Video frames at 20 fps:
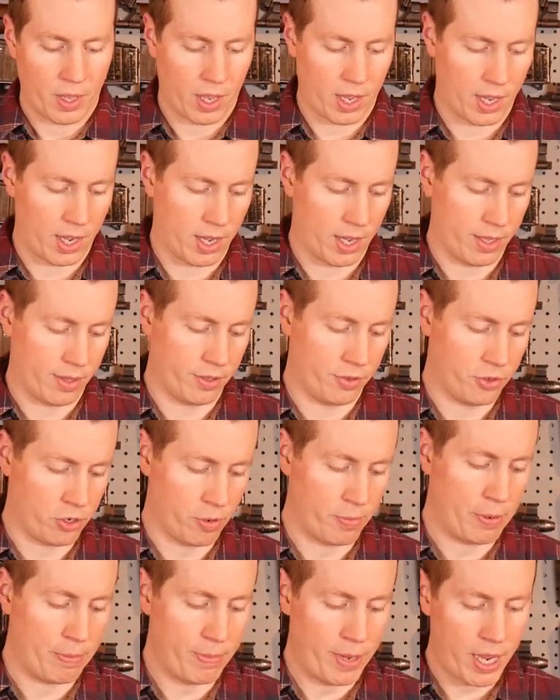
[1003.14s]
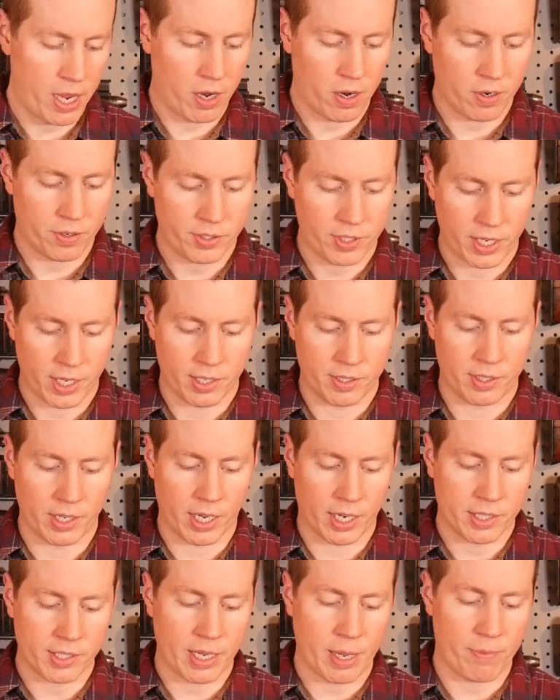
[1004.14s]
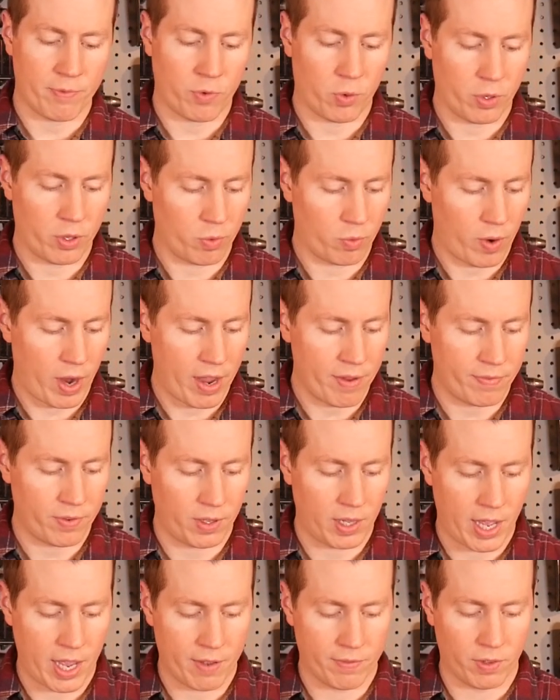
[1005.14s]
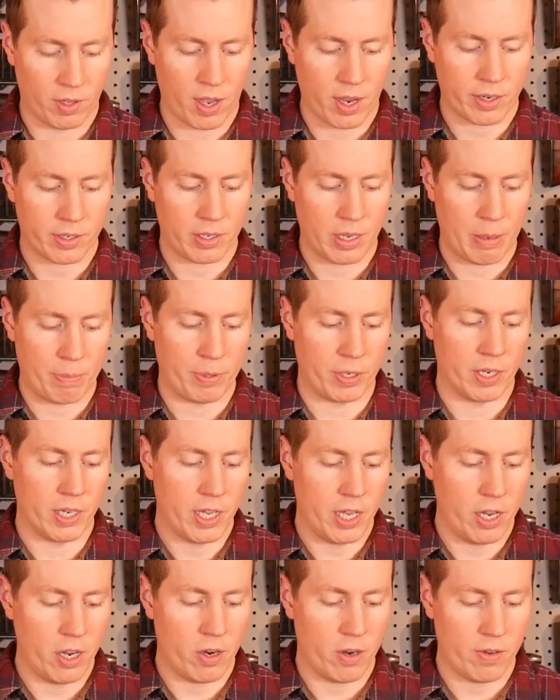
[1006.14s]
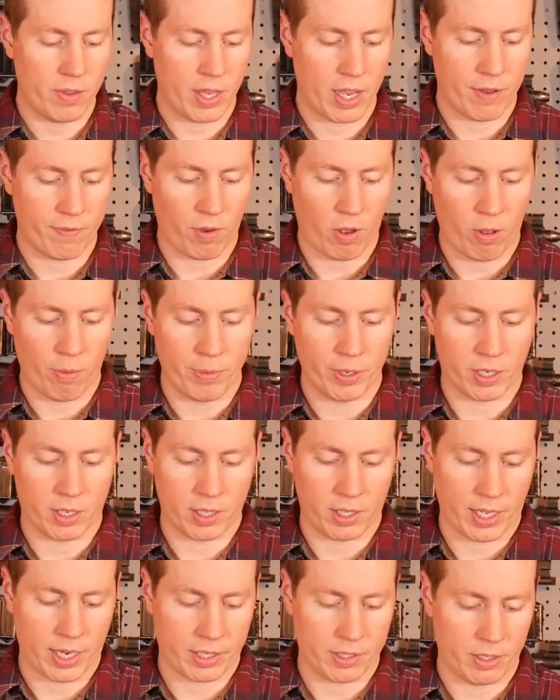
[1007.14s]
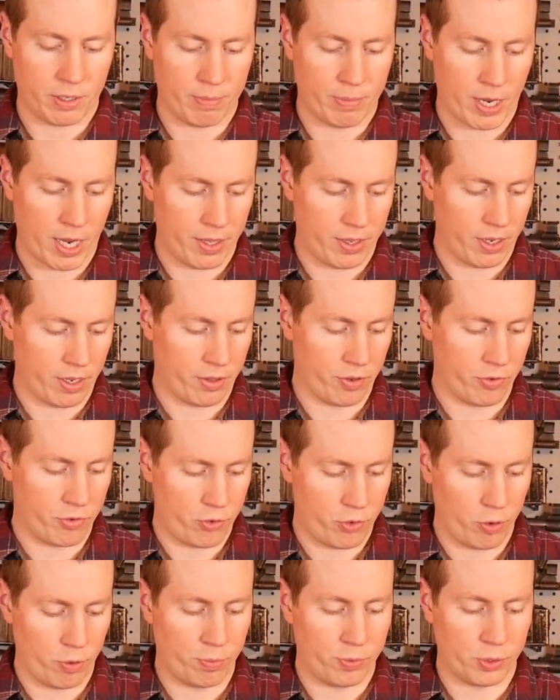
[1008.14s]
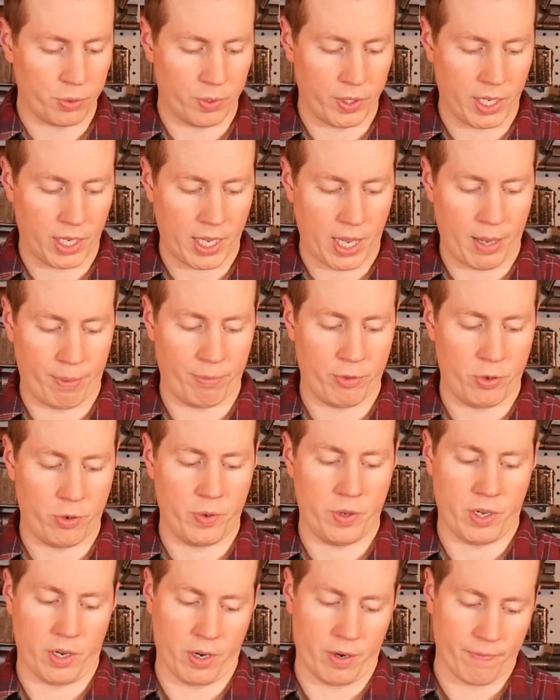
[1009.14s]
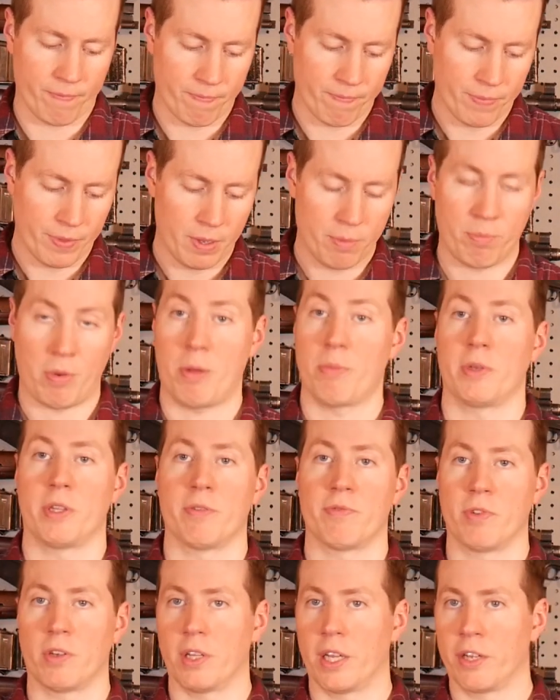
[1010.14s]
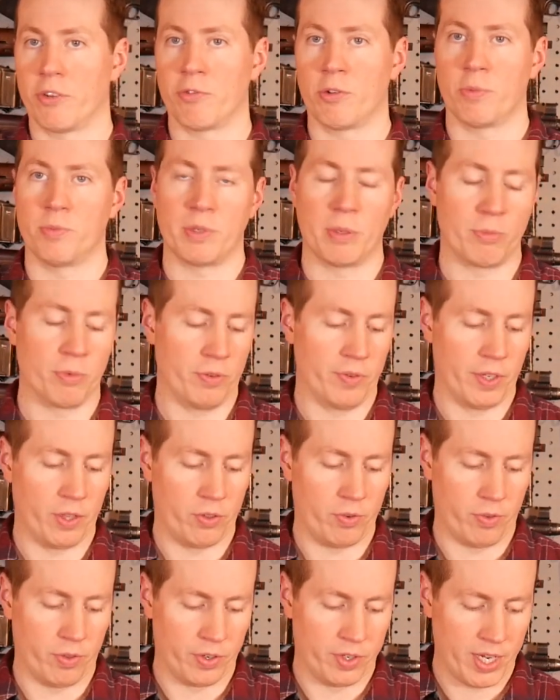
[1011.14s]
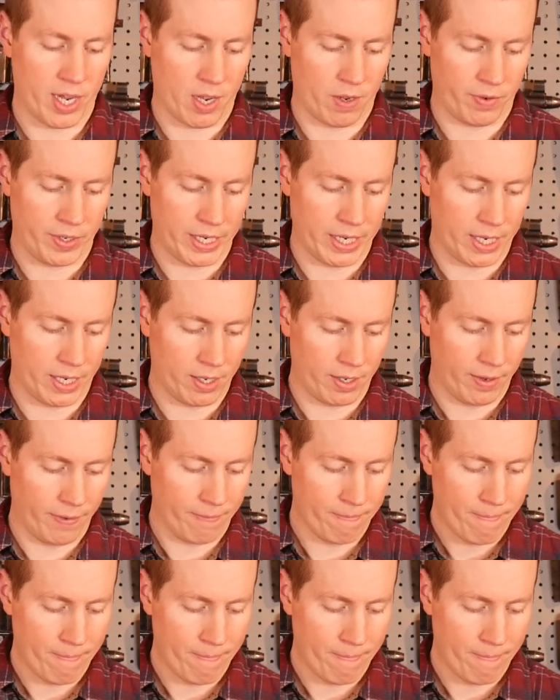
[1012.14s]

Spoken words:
The German mayor says, "Except for the rifle I have locked up in here, they have all been collected by the other troops when they came through here." Probably the frontline troops that moved in through the town did it.